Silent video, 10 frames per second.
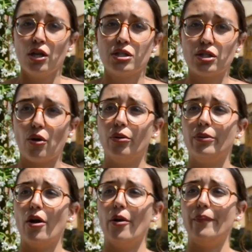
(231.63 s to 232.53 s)
So
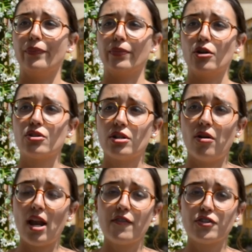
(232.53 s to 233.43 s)

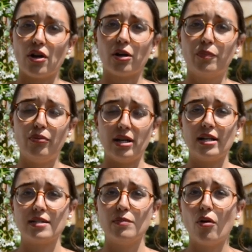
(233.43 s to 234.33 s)
a live shark
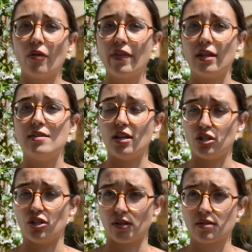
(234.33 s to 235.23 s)
brings more than dead
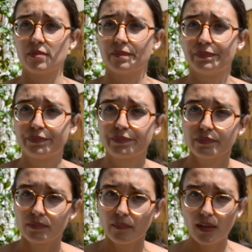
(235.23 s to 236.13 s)
sharks.
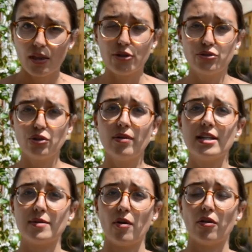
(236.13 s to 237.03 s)
The
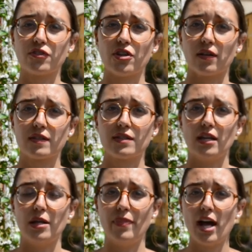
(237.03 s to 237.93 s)
tourism of sharks
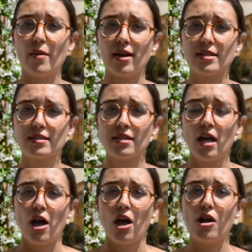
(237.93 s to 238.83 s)
in Bahamas
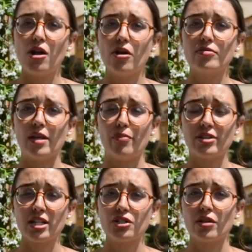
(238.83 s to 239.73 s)
allows their
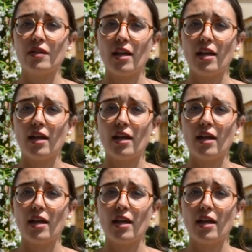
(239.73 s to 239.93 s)
protection